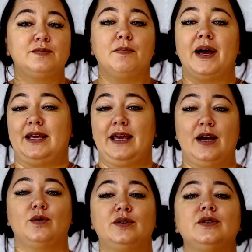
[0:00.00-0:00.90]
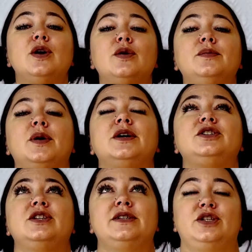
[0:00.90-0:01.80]
my account so
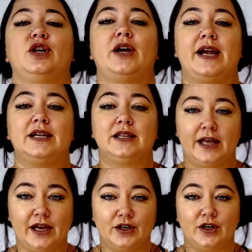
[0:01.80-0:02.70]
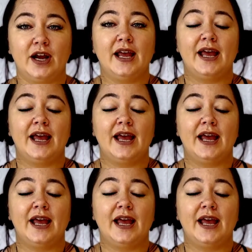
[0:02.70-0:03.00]
much easier and lighter